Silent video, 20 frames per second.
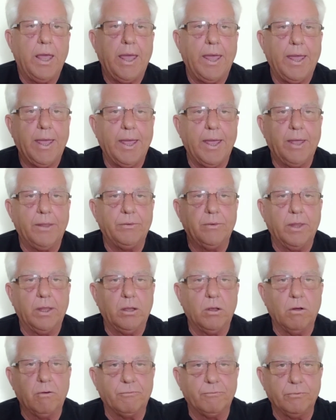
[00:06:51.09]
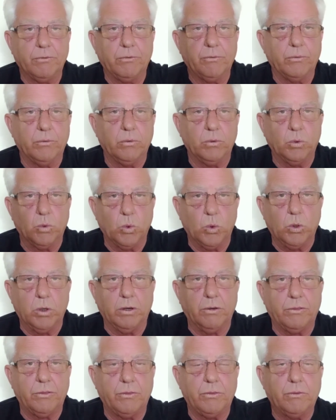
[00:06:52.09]
and they go further
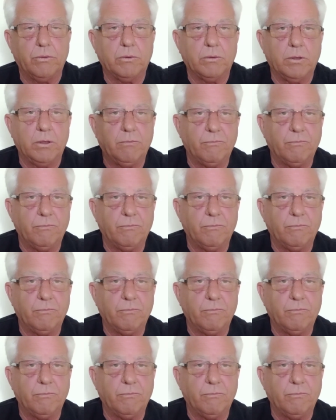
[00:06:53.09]
north.